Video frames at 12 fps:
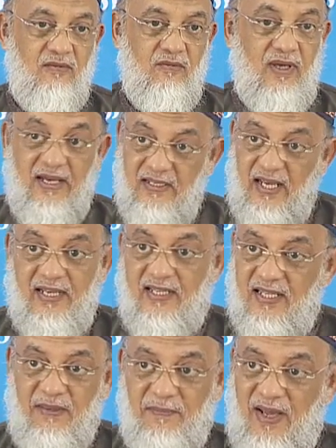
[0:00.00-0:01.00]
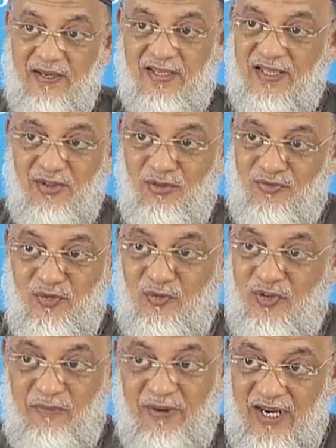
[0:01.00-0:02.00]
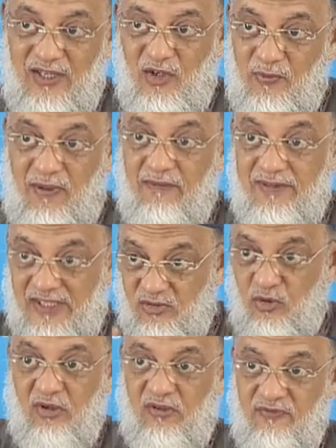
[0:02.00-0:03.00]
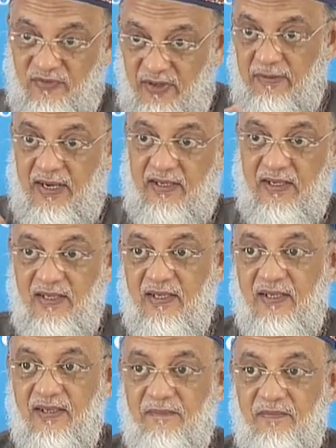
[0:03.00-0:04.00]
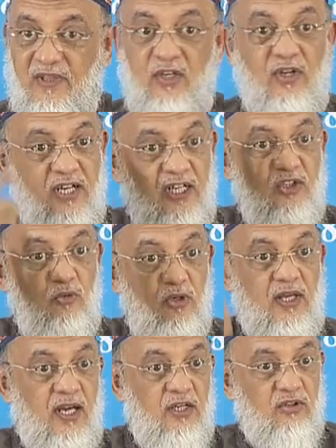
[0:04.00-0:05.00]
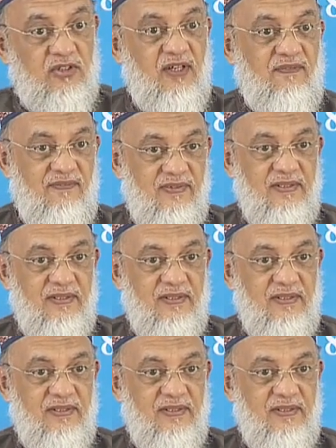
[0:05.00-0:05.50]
So I tell them, if you feel bad, no problem, that's good, feel bad. Then at least you will correct yourself.